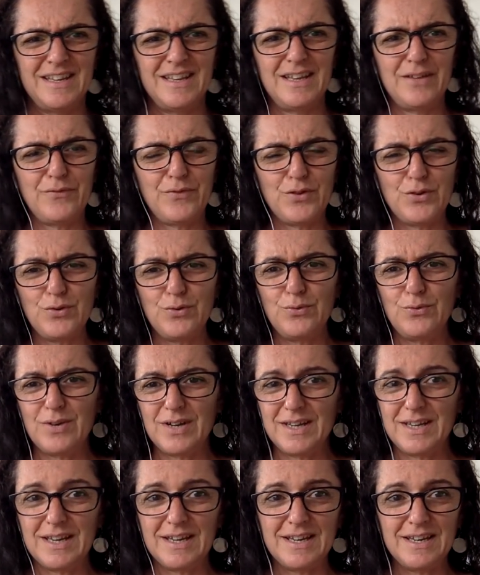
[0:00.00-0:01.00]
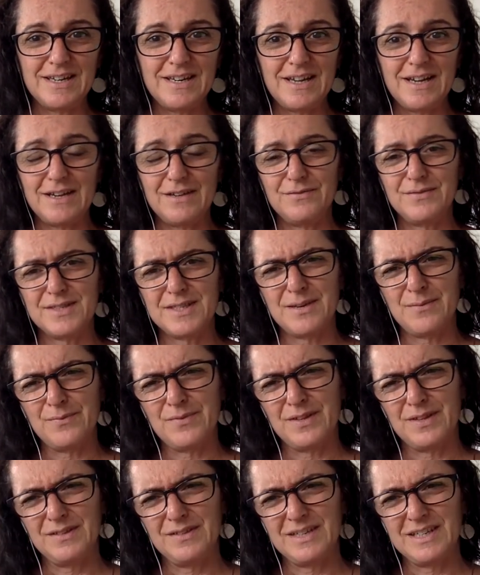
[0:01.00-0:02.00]
if you again have
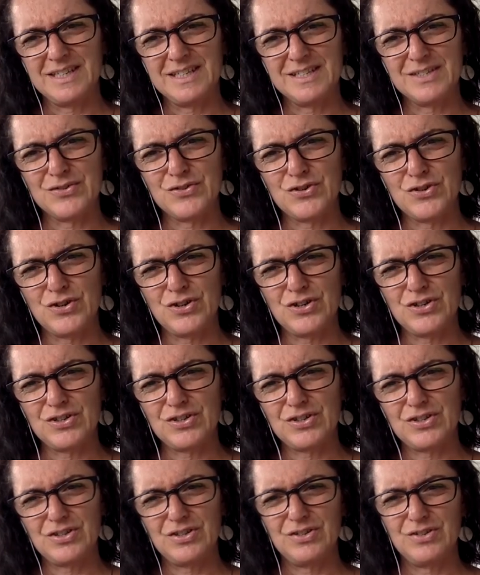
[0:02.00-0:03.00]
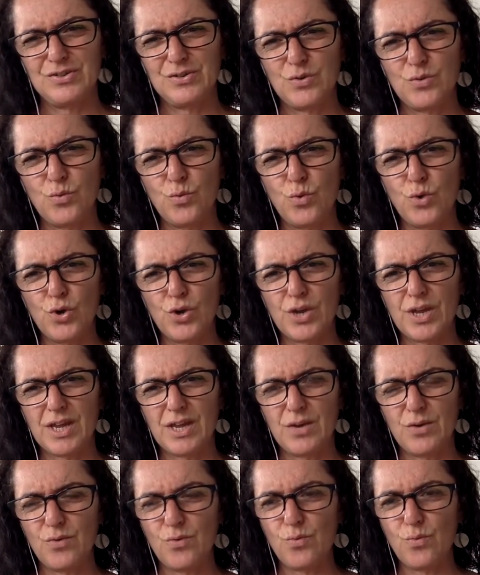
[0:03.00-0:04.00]
something that is not
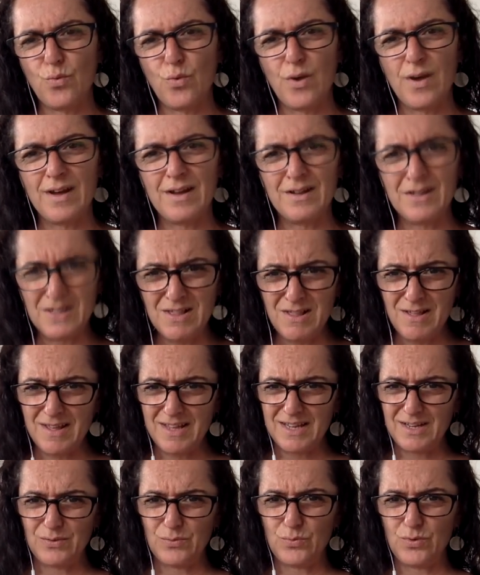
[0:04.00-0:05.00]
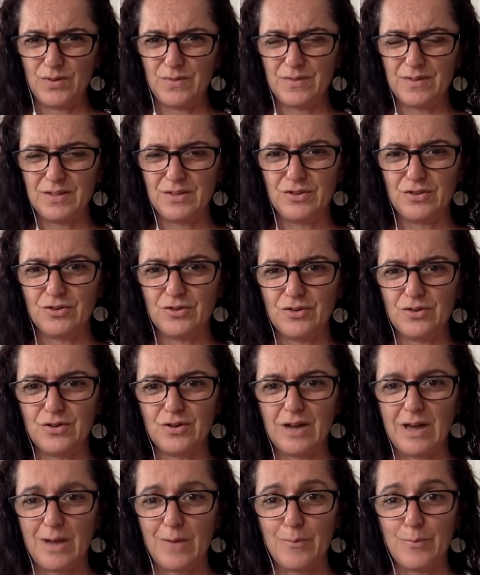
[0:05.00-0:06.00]
working well within
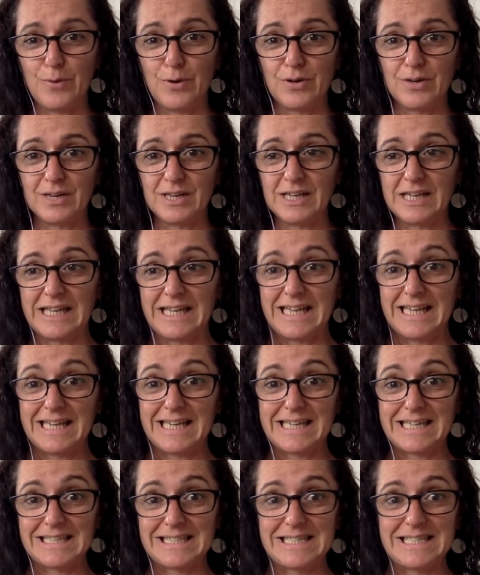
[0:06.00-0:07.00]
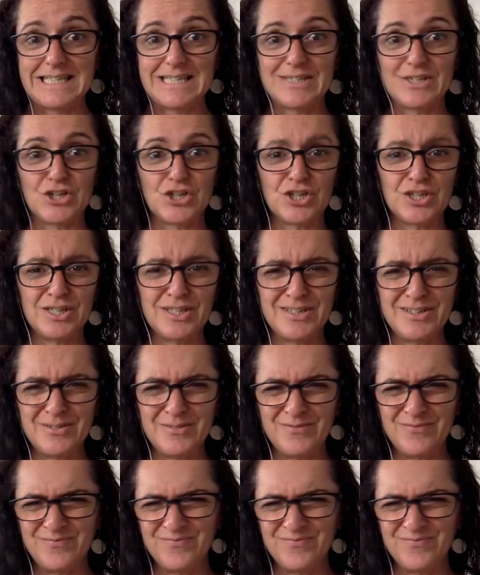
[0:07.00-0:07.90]
your bodily condition,